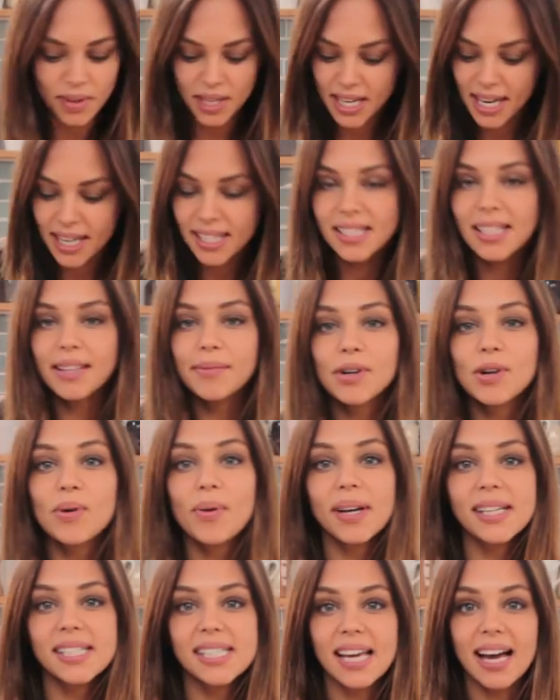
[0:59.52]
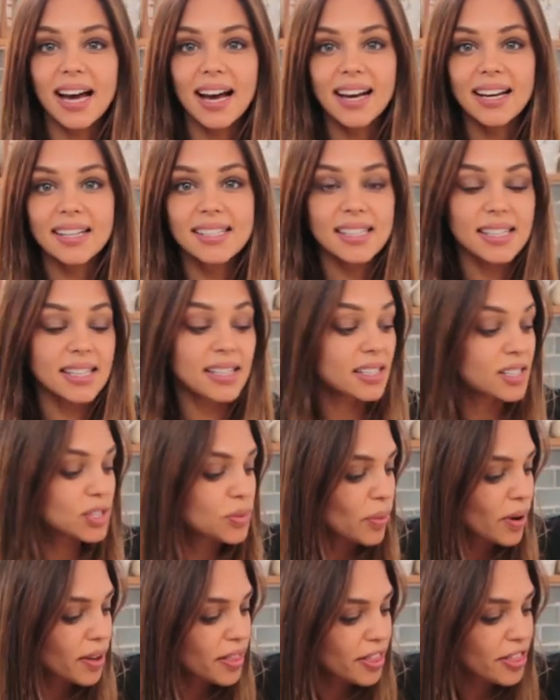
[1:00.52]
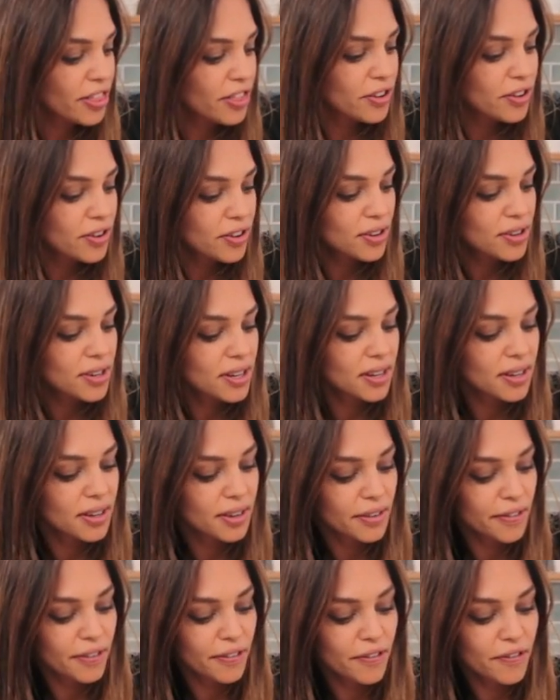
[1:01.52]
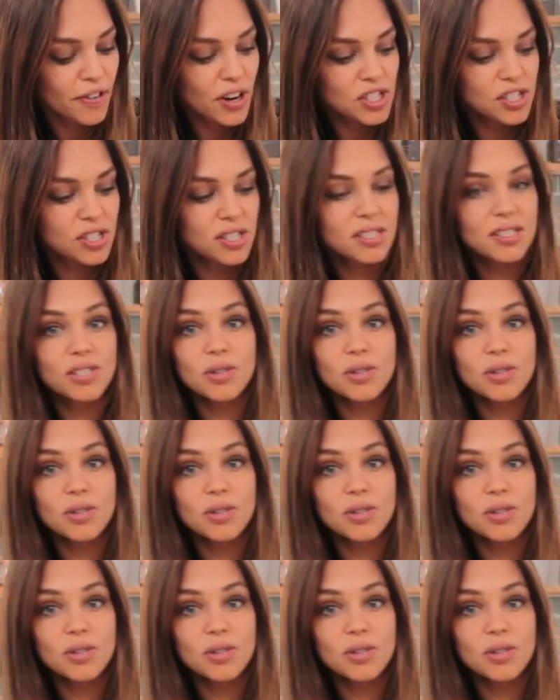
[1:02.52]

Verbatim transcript: the next thing we're going to add is one third of freshly